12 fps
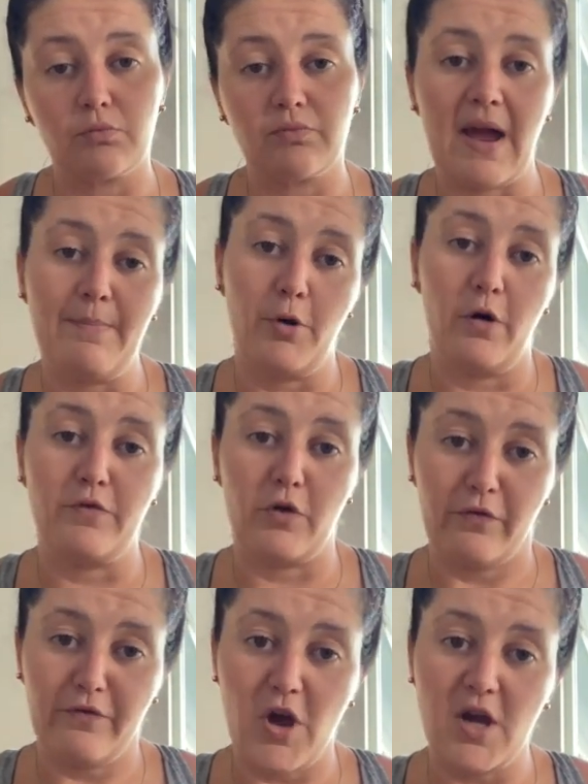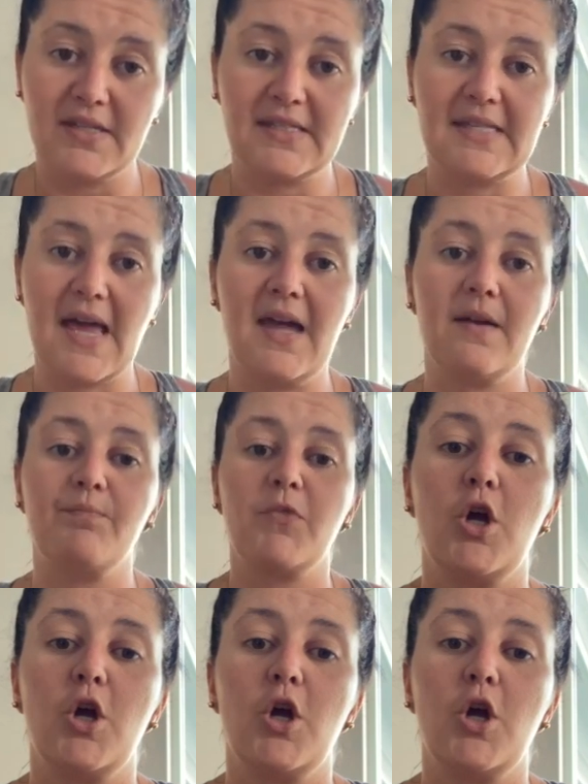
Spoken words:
rep of your first set